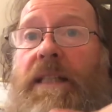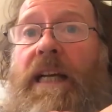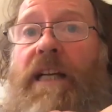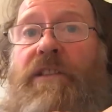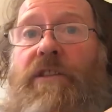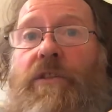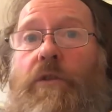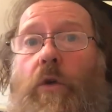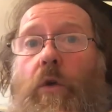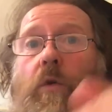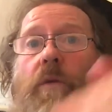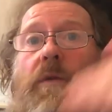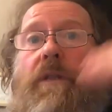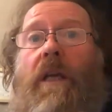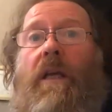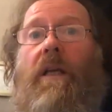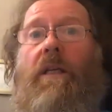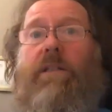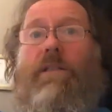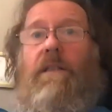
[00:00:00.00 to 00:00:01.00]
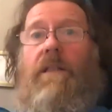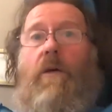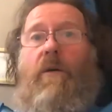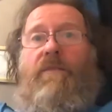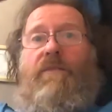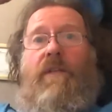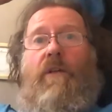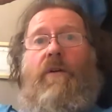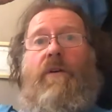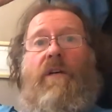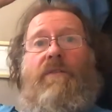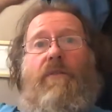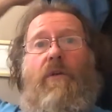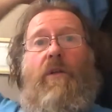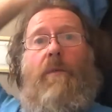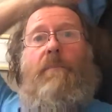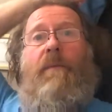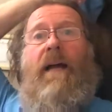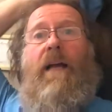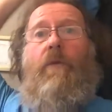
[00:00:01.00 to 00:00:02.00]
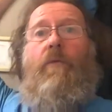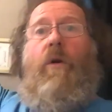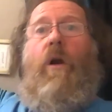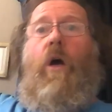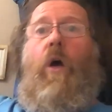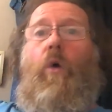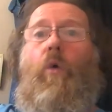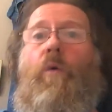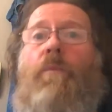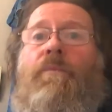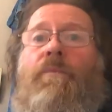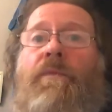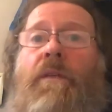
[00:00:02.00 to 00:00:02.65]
National, if you're on the back row,